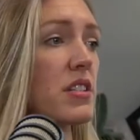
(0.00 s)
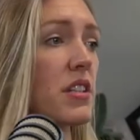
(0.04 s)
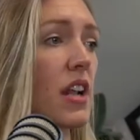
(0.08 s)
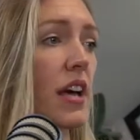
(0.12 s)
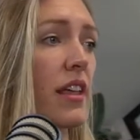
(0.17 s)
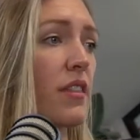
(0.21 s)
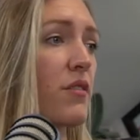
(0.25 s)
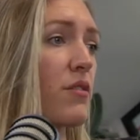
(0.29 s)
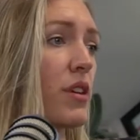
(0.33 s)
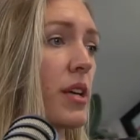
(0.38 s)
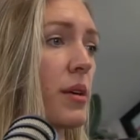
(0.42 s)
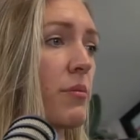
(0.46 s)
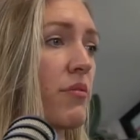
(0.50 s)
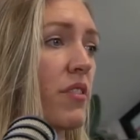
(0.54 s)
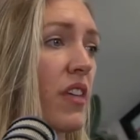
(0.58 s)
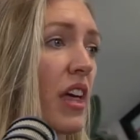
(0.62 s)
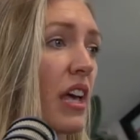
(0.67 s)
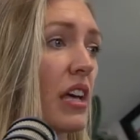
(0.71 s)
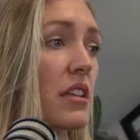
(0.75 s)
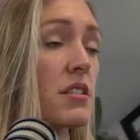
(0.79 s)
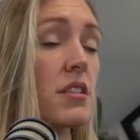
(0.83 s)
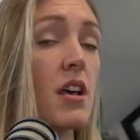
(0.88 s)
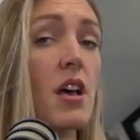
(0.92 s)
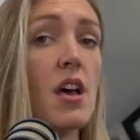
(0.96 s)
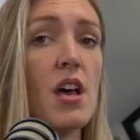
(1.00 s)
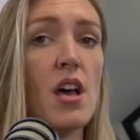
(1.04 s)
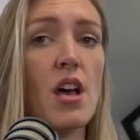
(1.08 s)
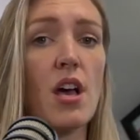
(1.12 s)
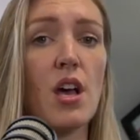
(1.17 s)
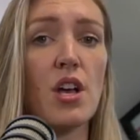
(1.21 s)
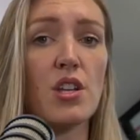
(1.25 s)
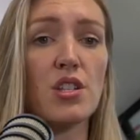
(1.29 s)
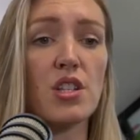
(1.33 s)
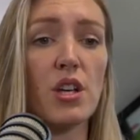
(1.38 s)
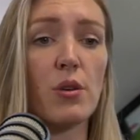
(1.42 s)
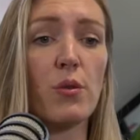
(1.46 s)
There's like three things.
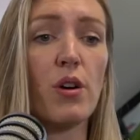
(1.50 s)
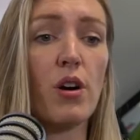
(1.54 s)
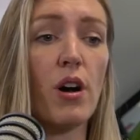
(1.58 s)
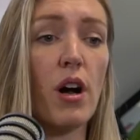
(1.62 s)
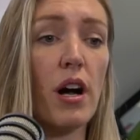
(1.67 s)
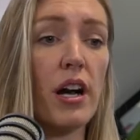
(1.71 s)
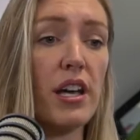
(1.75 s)
So